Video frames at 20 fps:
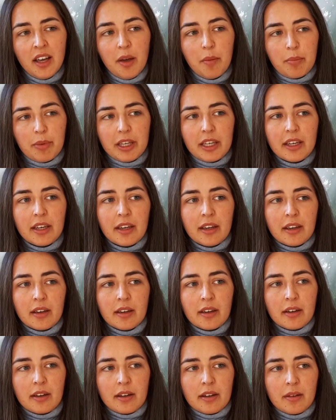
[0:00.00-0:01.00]

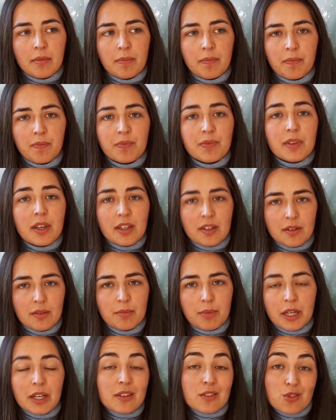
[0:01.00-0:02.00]
being
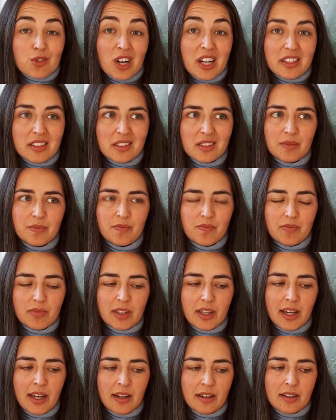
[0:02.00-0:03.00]
stressed
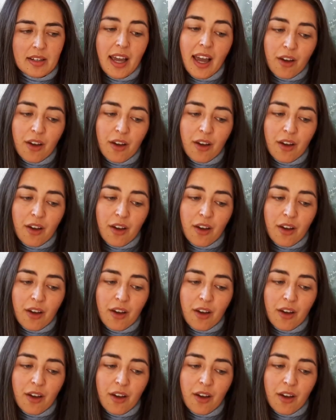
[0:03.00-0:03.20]
and